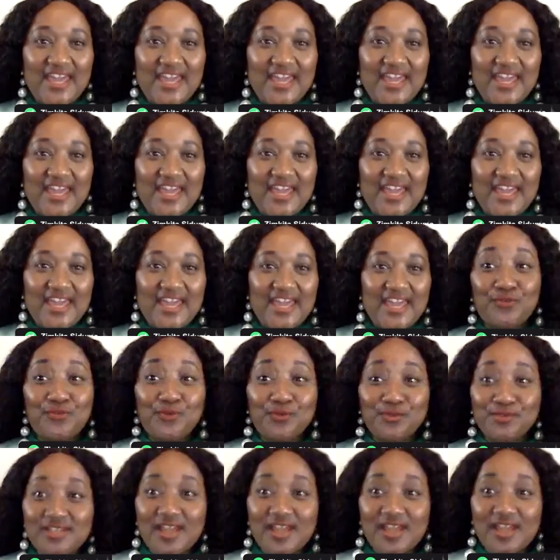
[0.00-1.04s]
and now we're
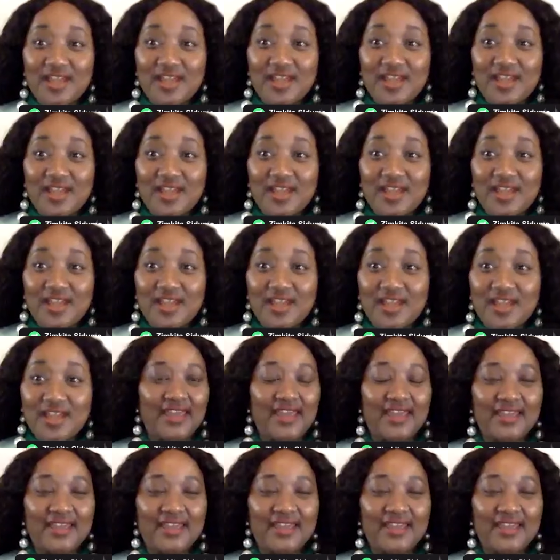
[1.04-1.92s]
full-time,